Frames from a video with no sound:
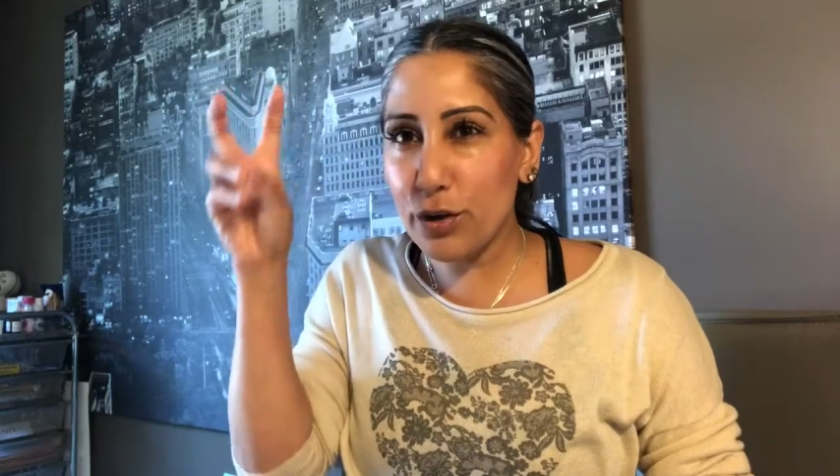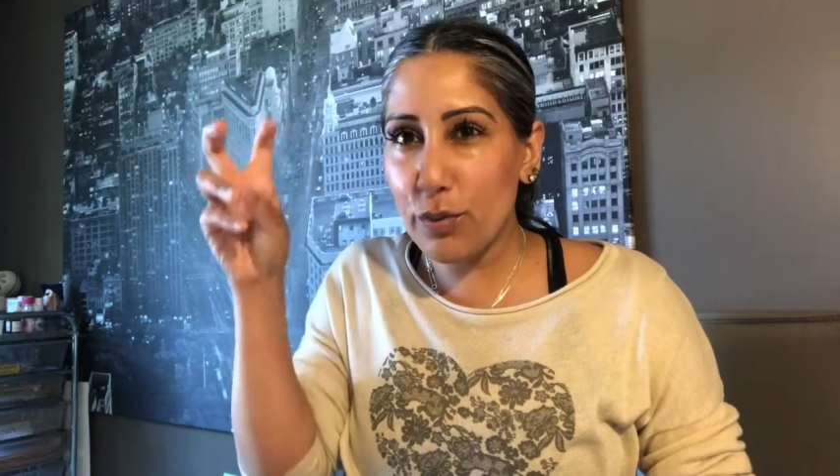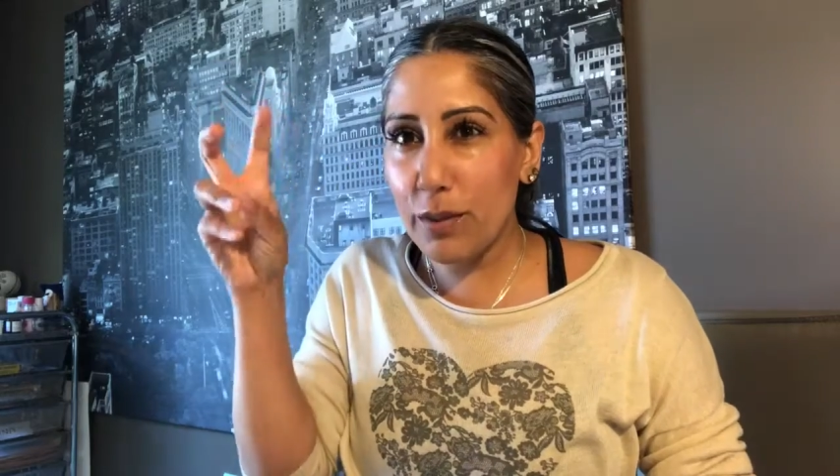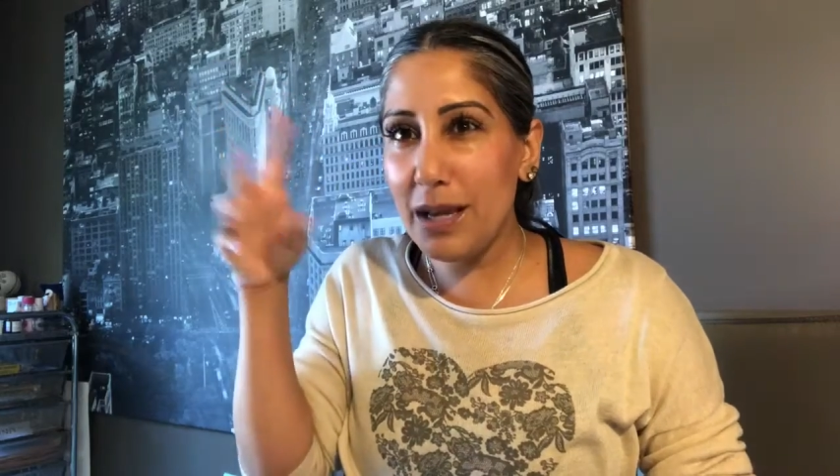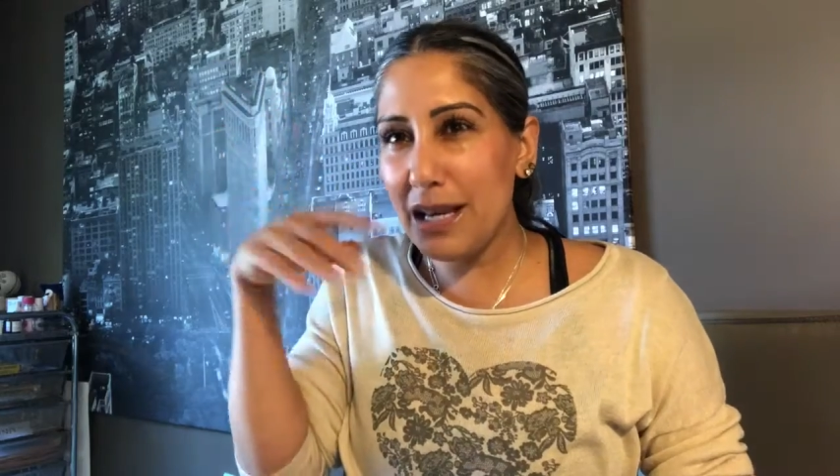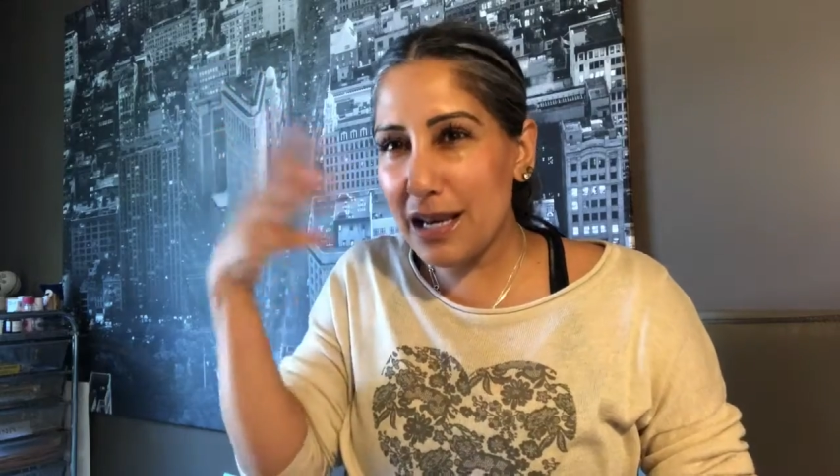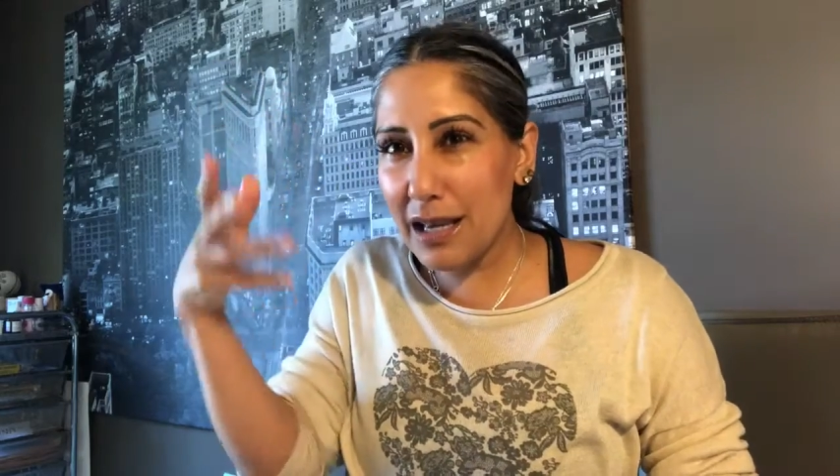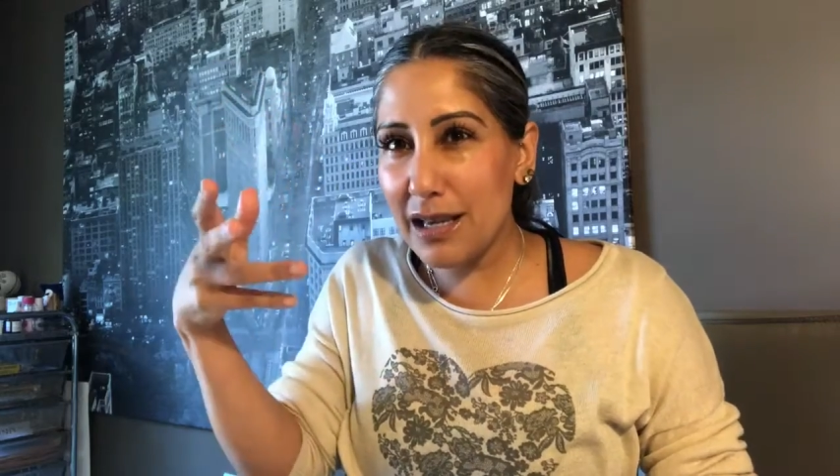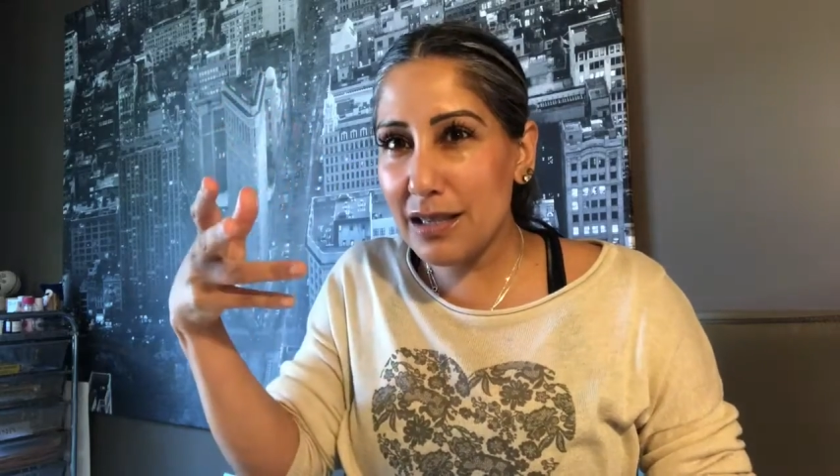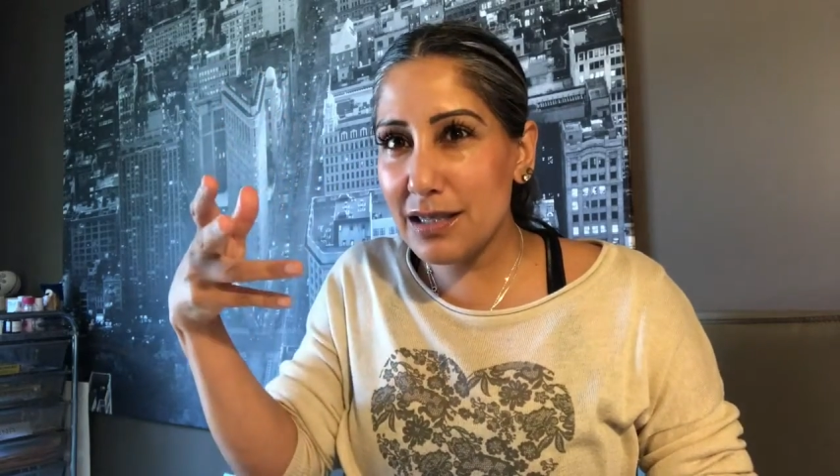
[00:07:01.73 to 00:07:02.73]
Woman,
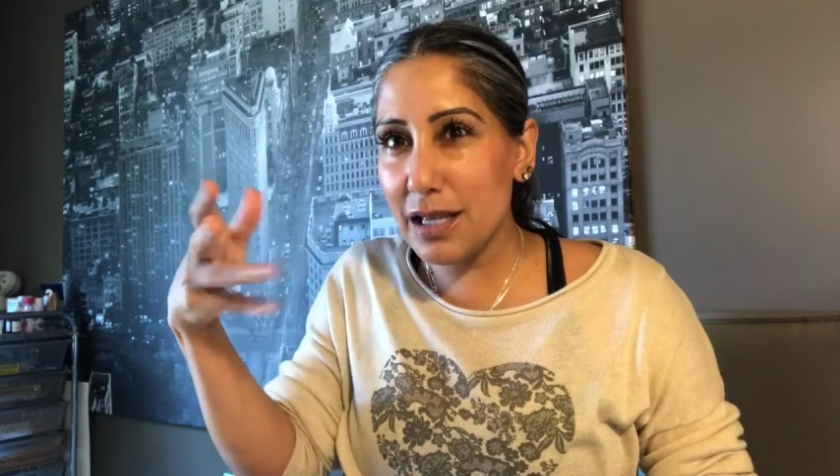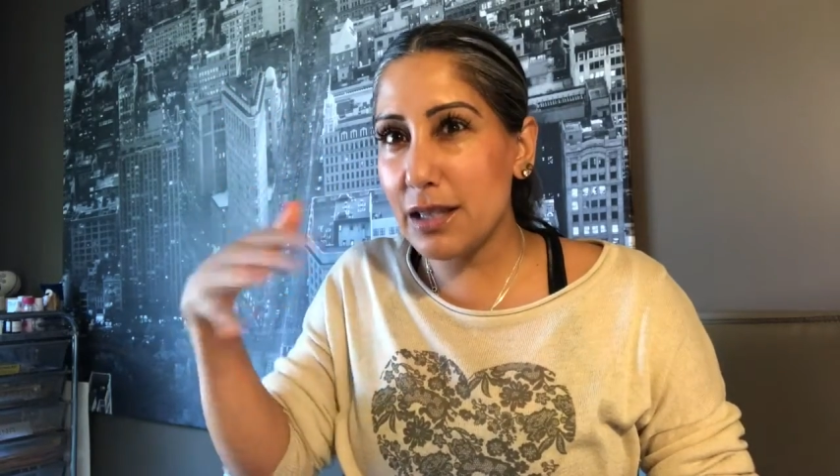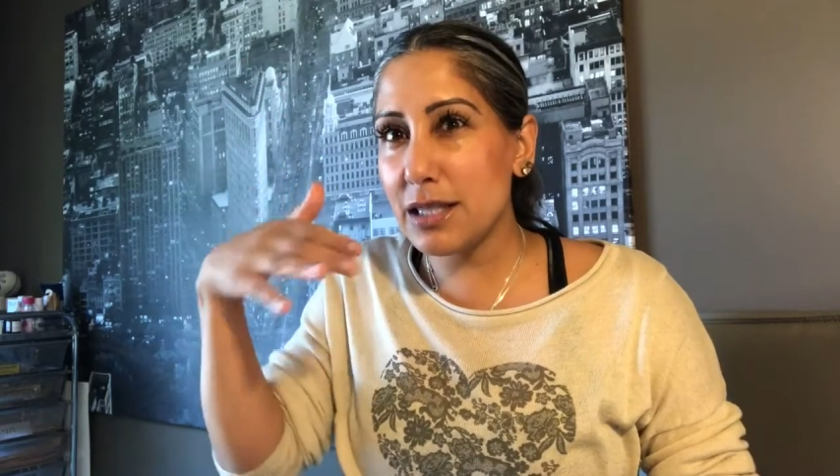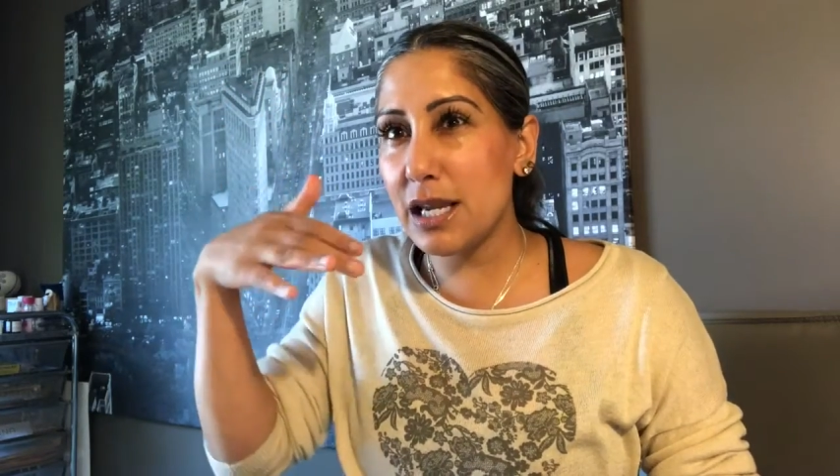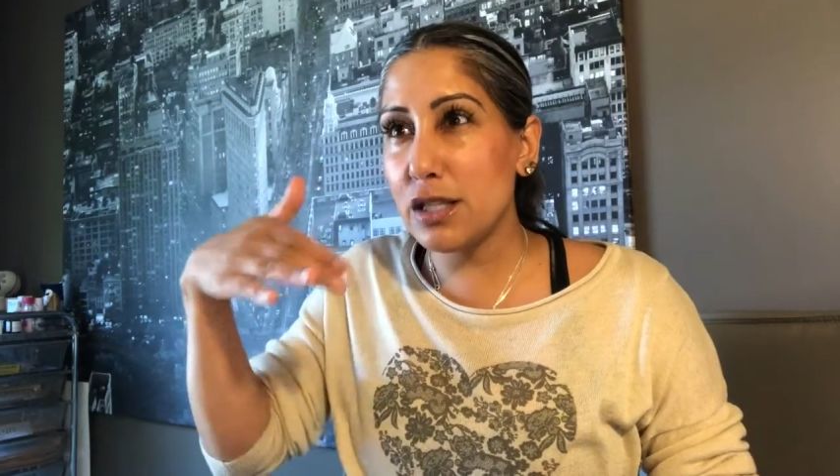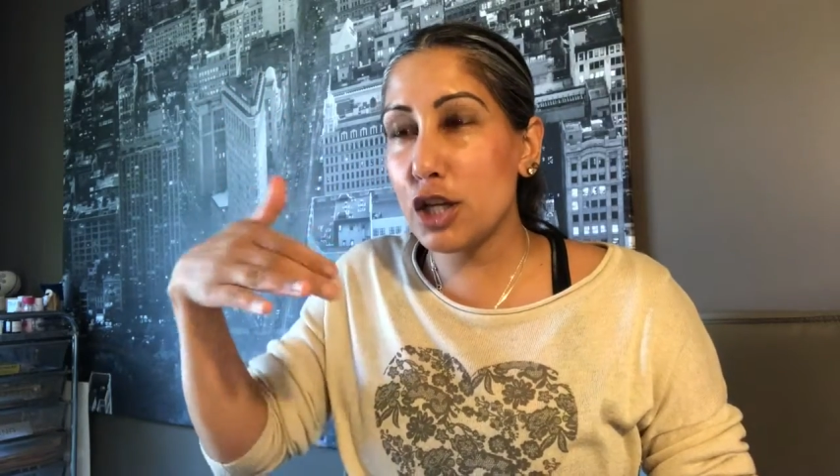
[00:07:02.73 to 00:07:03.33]
it's